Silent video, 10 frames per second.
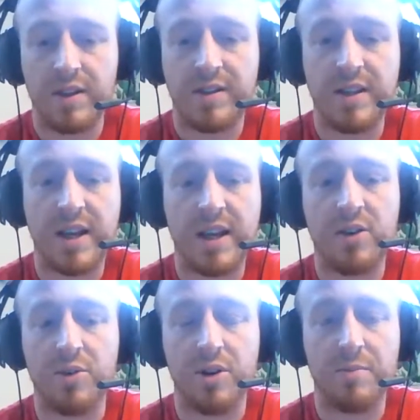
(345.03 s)
Second
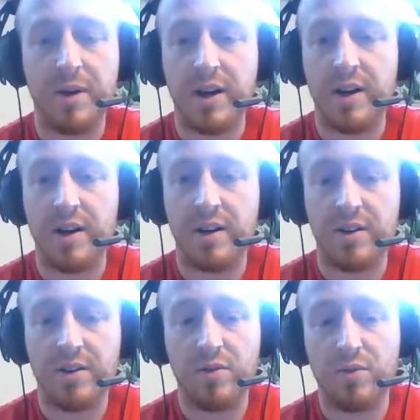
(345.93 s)
ordered pair
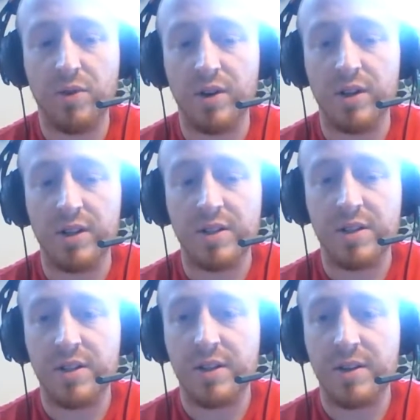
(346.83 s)

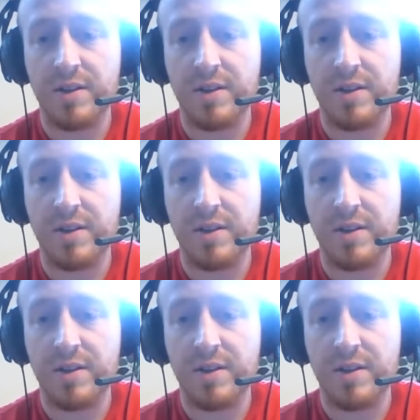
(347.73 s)
was